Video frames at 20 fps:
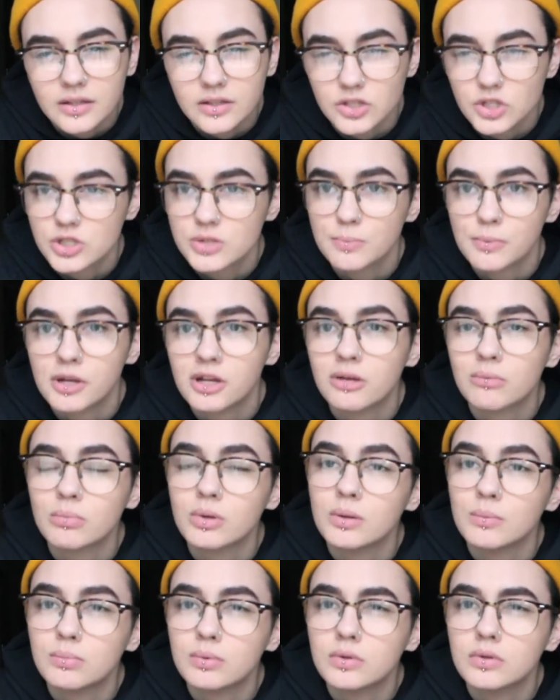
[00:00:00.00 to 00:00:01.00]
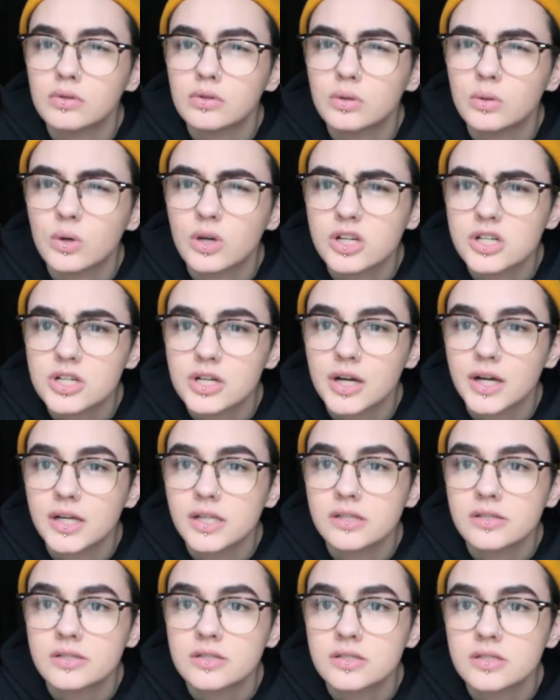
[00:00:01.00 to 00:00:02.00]
just meeting people who are
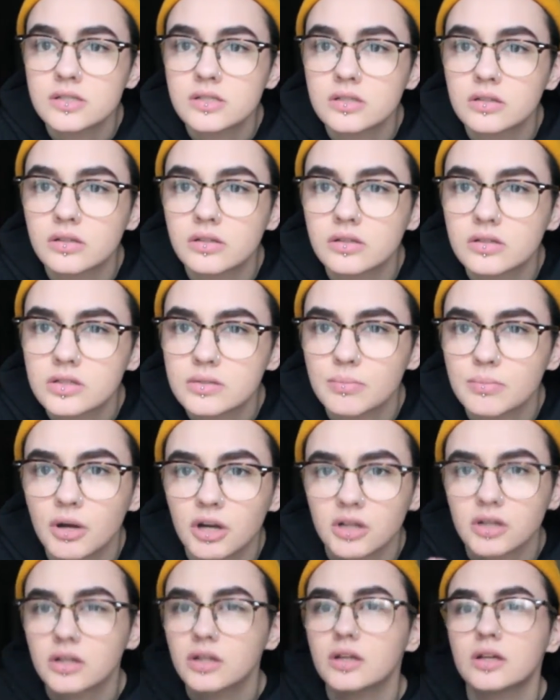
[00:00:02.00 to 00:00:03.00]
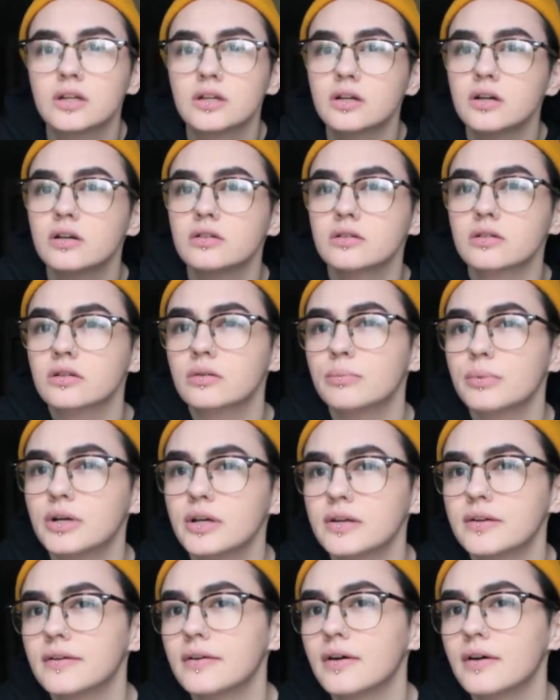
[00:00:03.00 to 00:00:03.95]
trans sparked it a little bit.